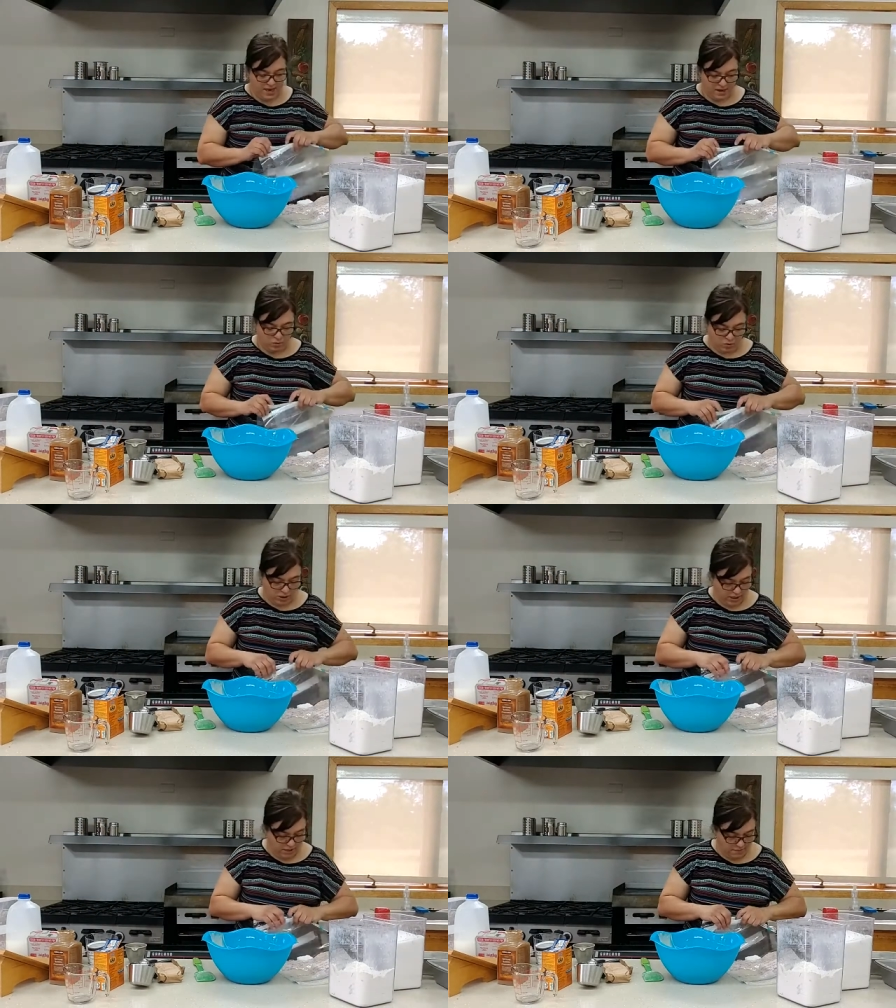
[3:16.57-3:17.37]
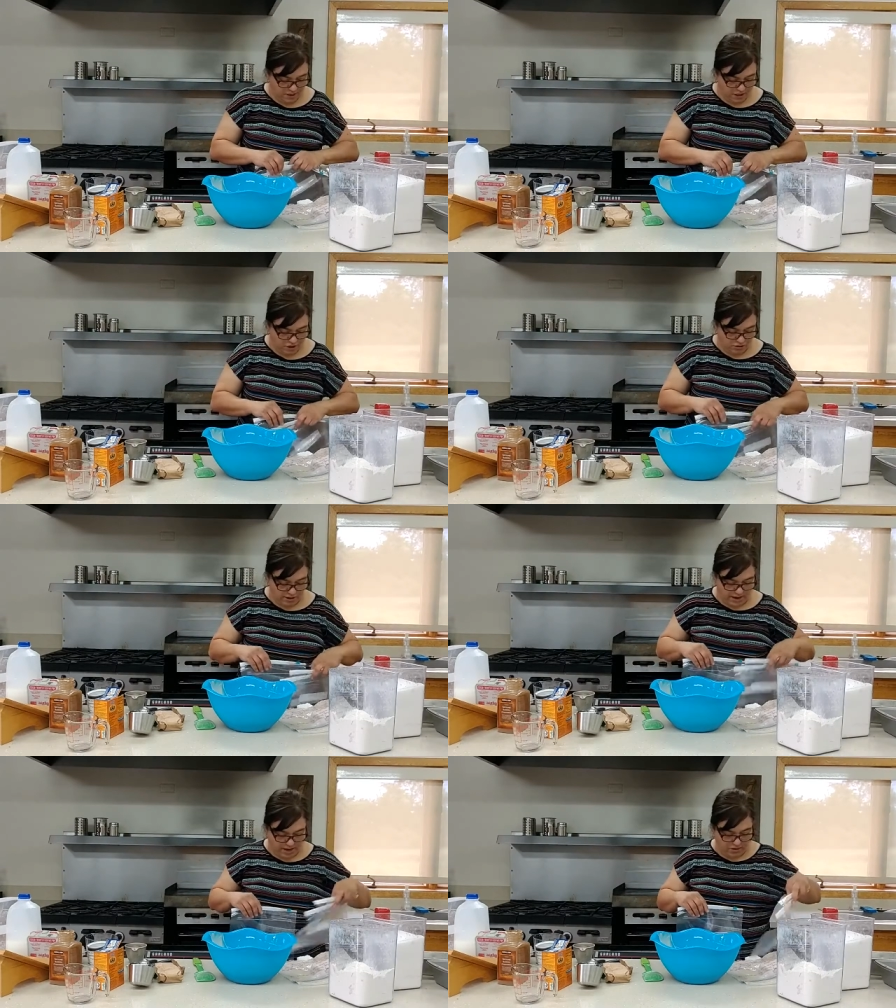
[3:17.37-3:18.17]
And we're going to
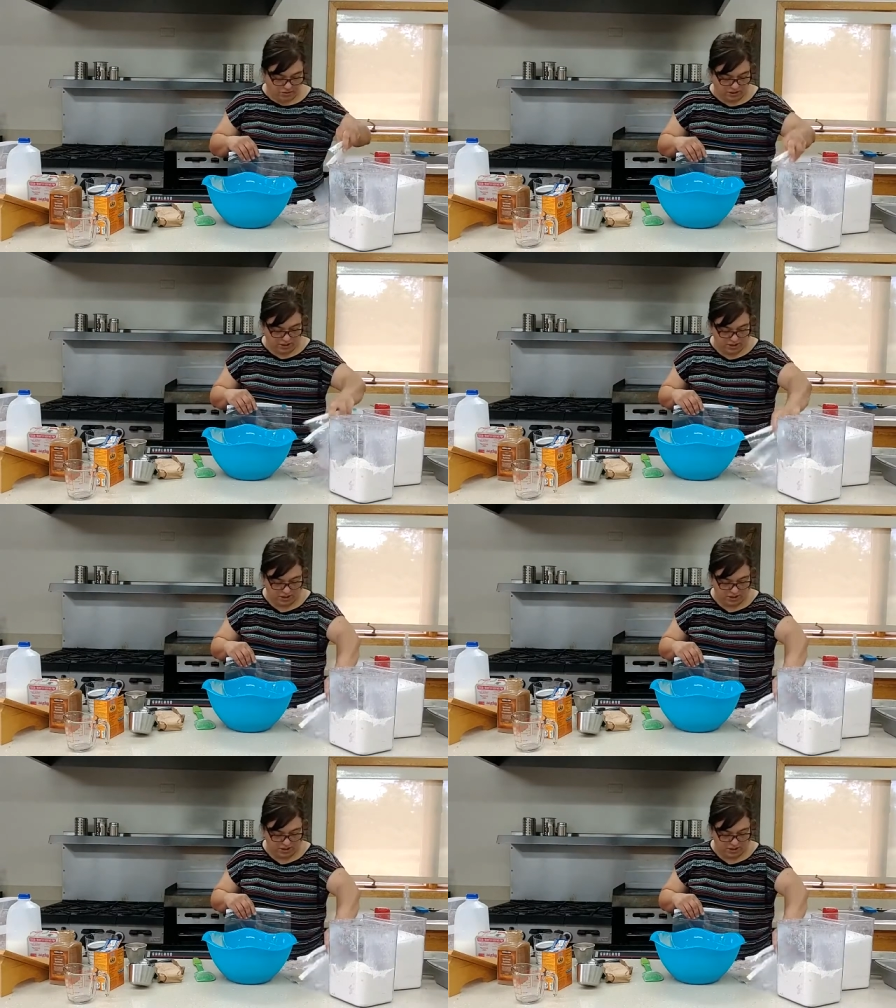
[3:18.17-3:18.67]
measure out